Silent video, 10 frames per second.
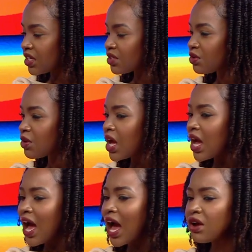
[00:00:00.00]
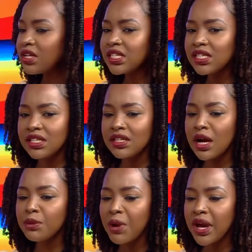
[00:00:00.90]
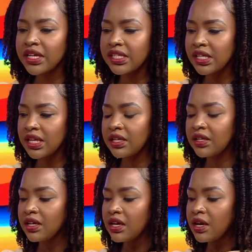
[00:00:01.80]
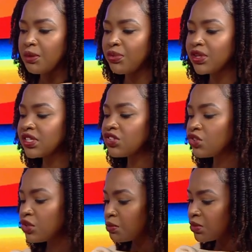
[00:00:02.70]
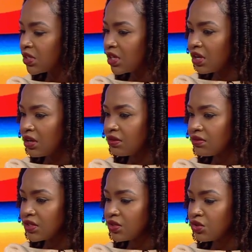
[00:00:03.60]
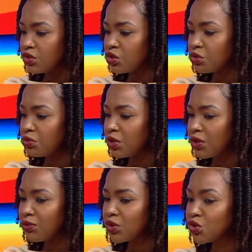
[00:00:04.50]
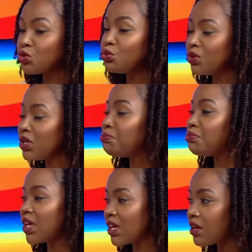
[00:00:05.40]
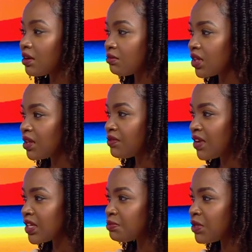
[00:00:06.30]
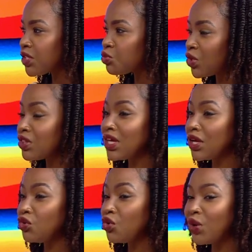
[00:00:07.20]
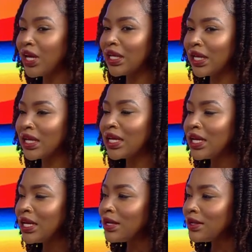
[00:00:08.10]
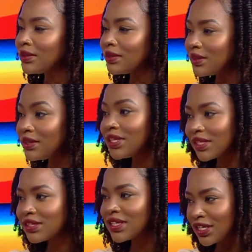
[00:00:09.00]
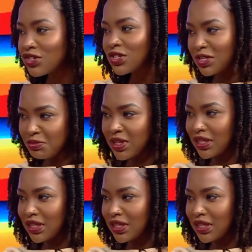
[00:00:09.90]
Mm-hmm. So how does a young person position themselves, you know, to be able to win big with investments when they are knowing, like, this could literally be